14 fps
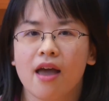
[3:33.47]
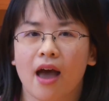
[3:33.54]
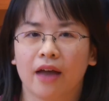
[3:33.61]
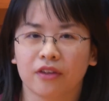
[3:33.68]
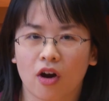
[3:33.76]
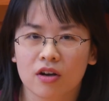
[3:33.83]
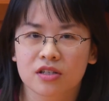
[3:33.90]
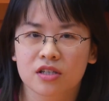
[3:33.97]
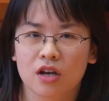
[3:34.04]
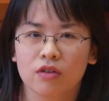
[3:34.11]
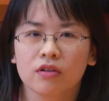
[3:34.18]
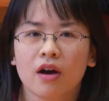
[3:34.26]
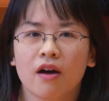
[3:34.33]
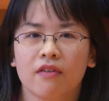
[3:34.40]
and
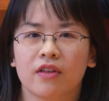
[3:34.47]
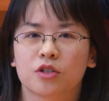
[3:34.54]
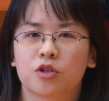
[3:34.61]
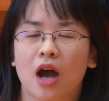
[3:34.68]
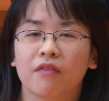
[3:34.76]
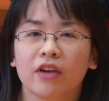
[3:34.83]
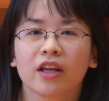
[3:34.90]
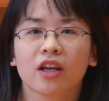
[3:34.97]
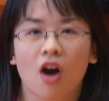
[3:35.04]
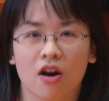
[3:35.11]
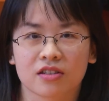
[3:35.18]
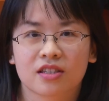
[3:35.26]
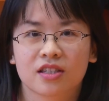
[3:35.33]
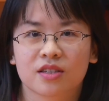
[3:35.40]
also the traveling
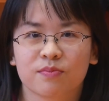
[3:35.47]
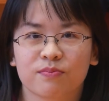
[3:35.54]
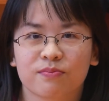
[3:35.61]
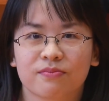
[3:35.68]
costs.